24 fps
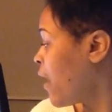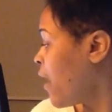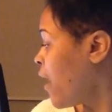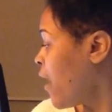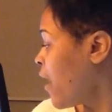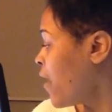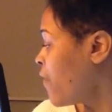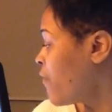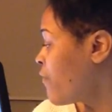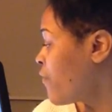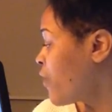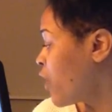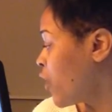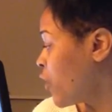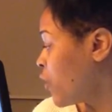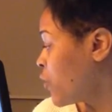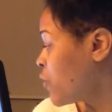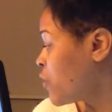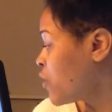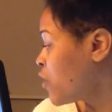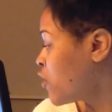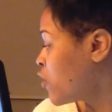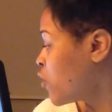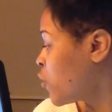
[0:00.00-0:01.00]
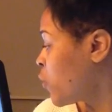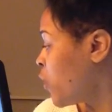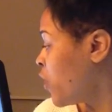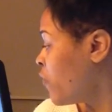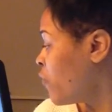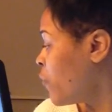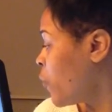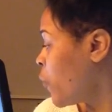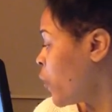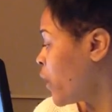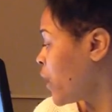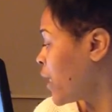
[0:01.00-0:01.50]
Of those,
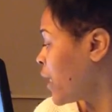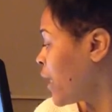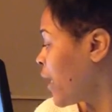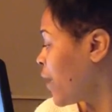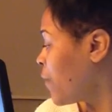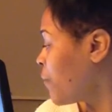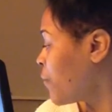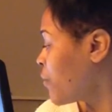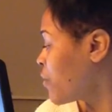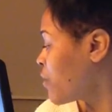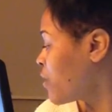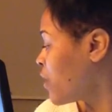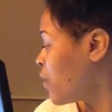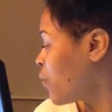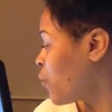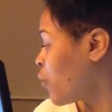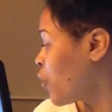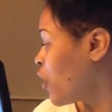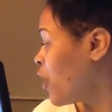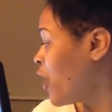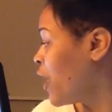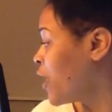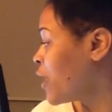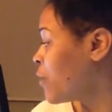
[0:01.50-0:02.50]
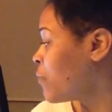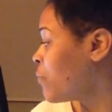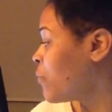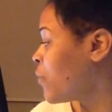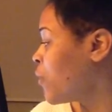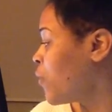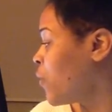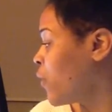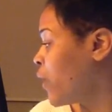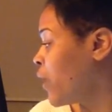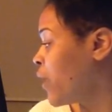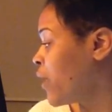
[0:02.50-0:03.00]
12.9% were
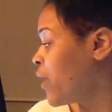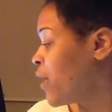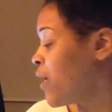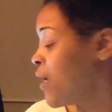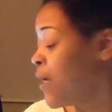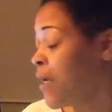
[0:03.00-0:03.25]
unemployed,